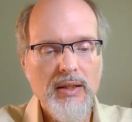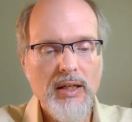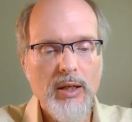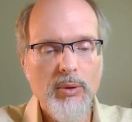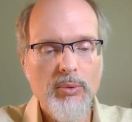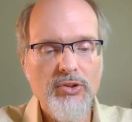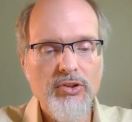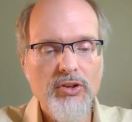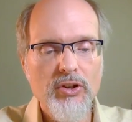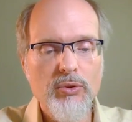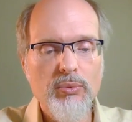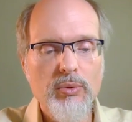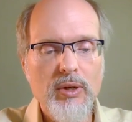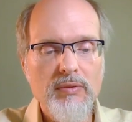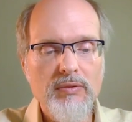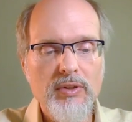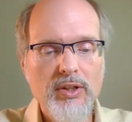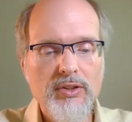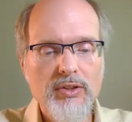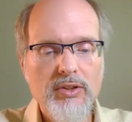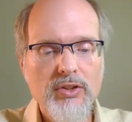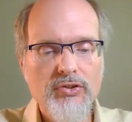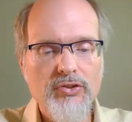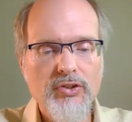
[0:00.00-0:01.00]
It was
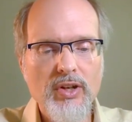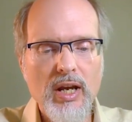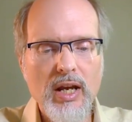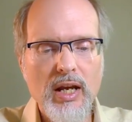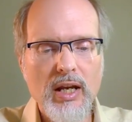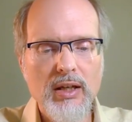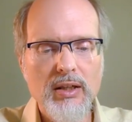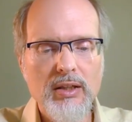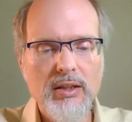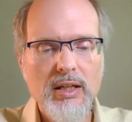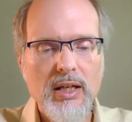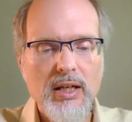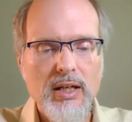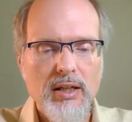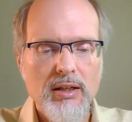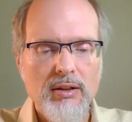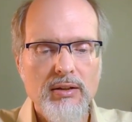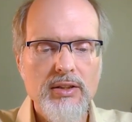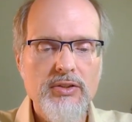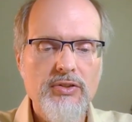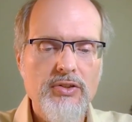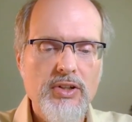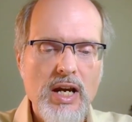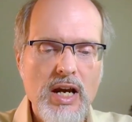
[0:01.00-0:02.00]
equivalent to saying,
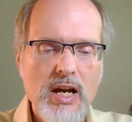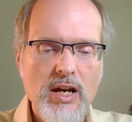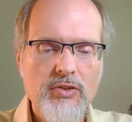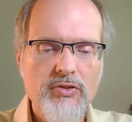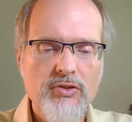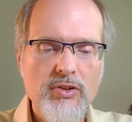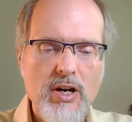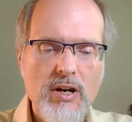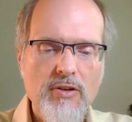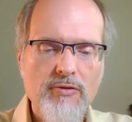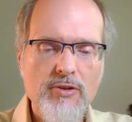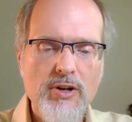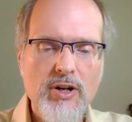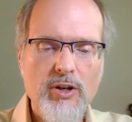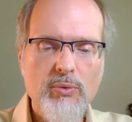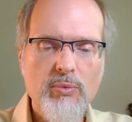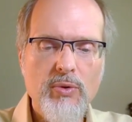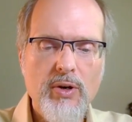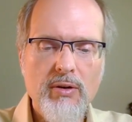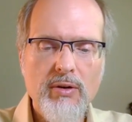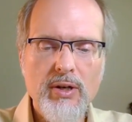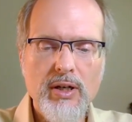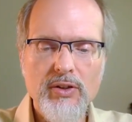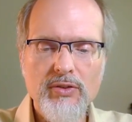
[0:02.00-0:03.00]
let's cast off all
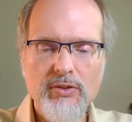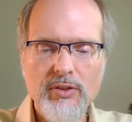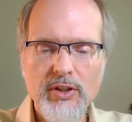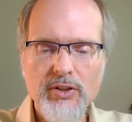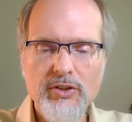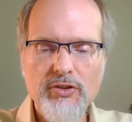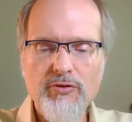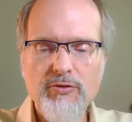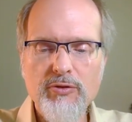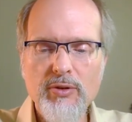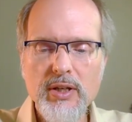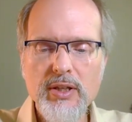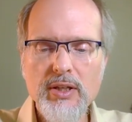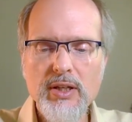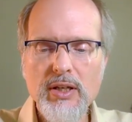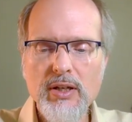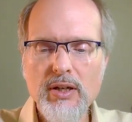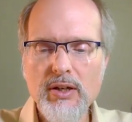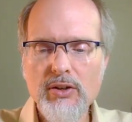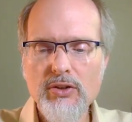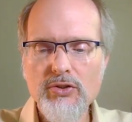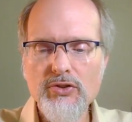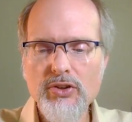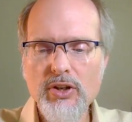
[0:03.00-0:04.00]
worries, let's free the
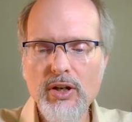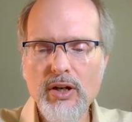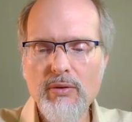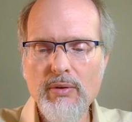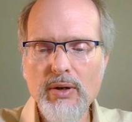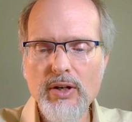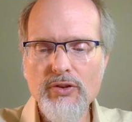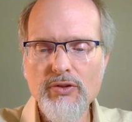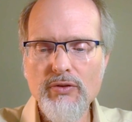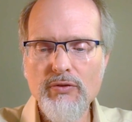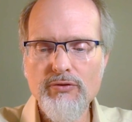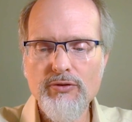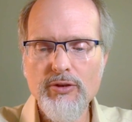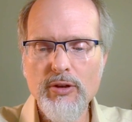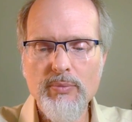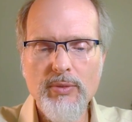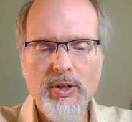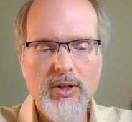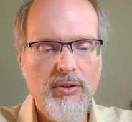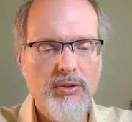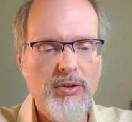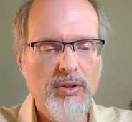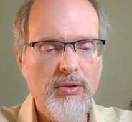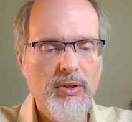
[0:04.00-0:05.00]
younger generation
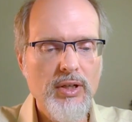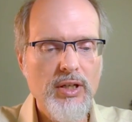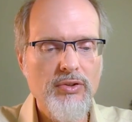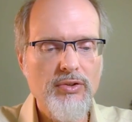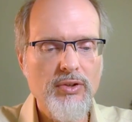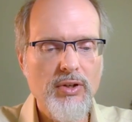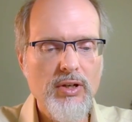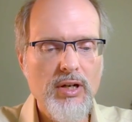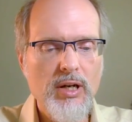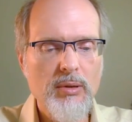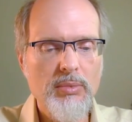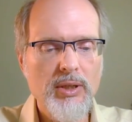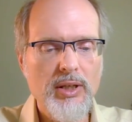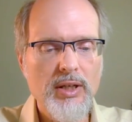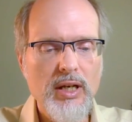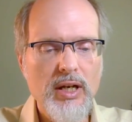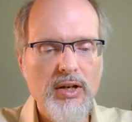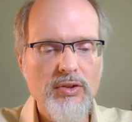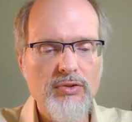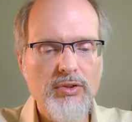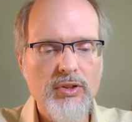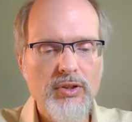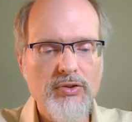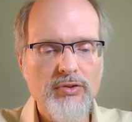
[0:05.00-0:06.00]
from their duties and
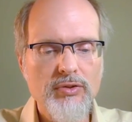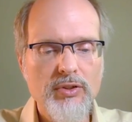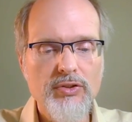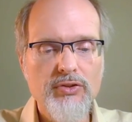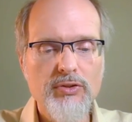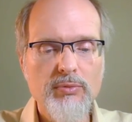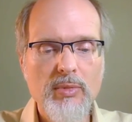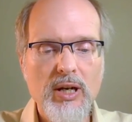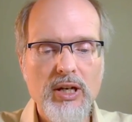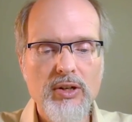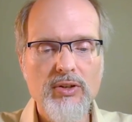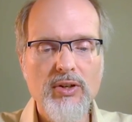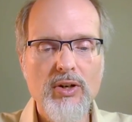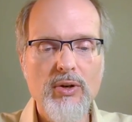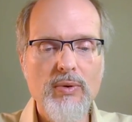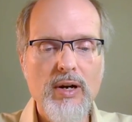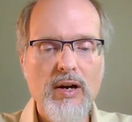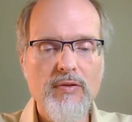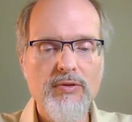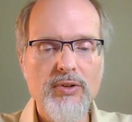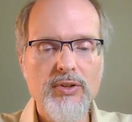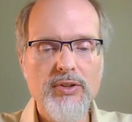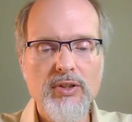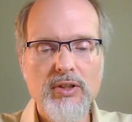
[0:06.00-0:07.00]
obligations, let's make no
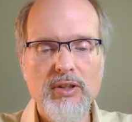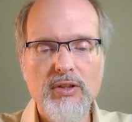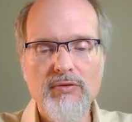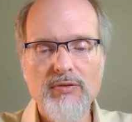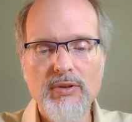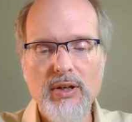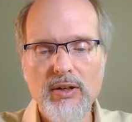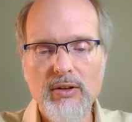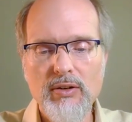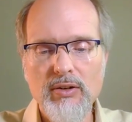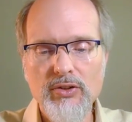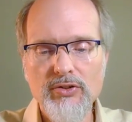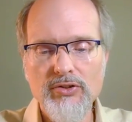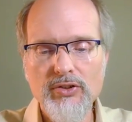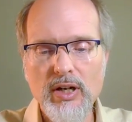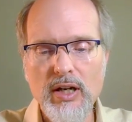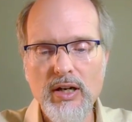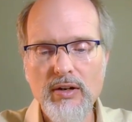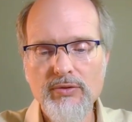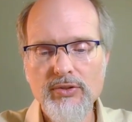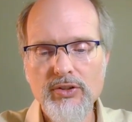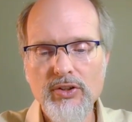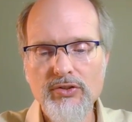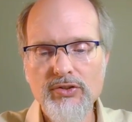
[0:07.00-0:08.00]
effort to defend
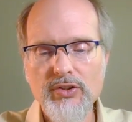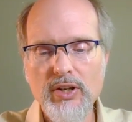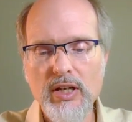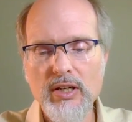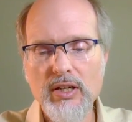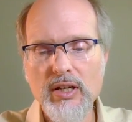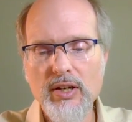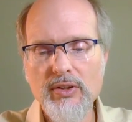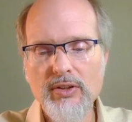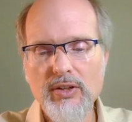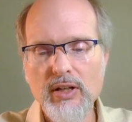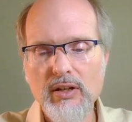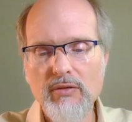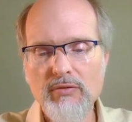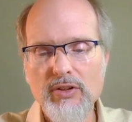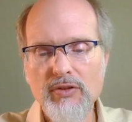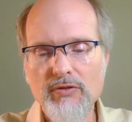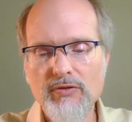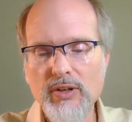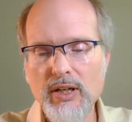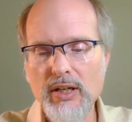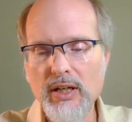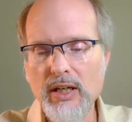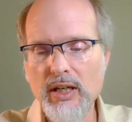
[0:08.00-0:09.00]
ourselves, to say nothing of
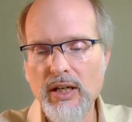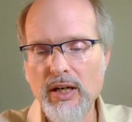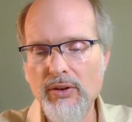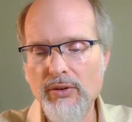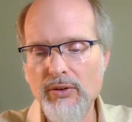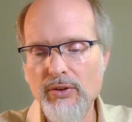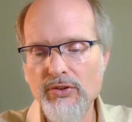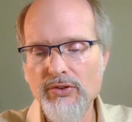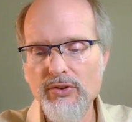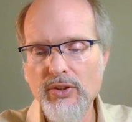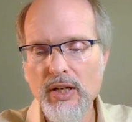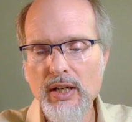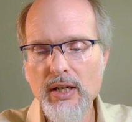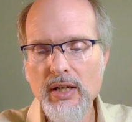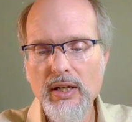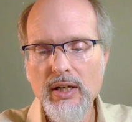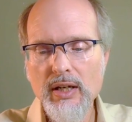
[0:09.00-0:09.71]
defending others,